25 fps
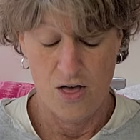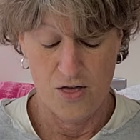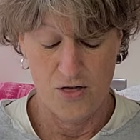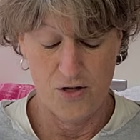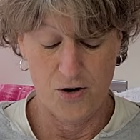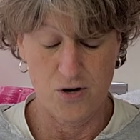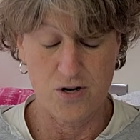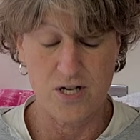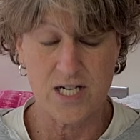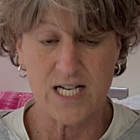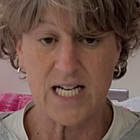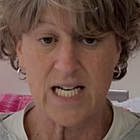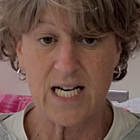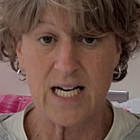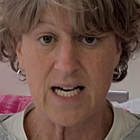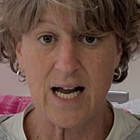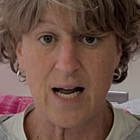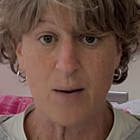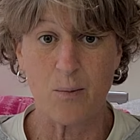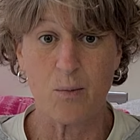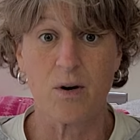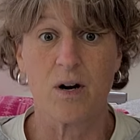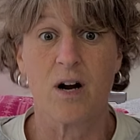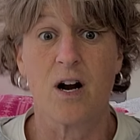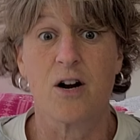13
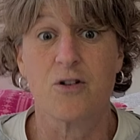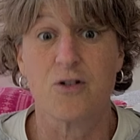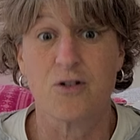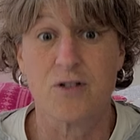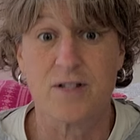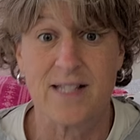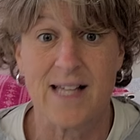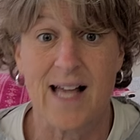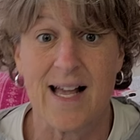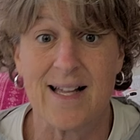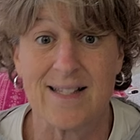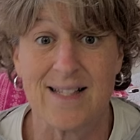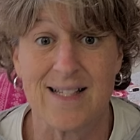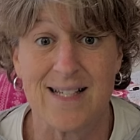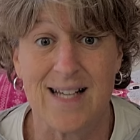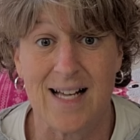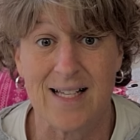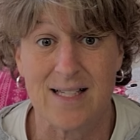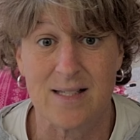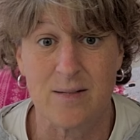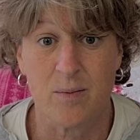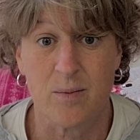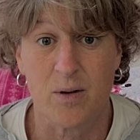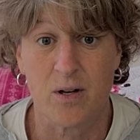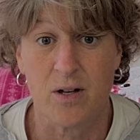9/100 as a
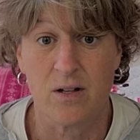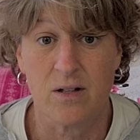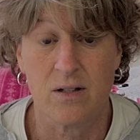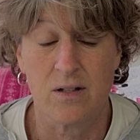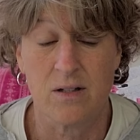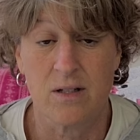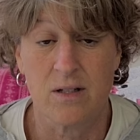decimal.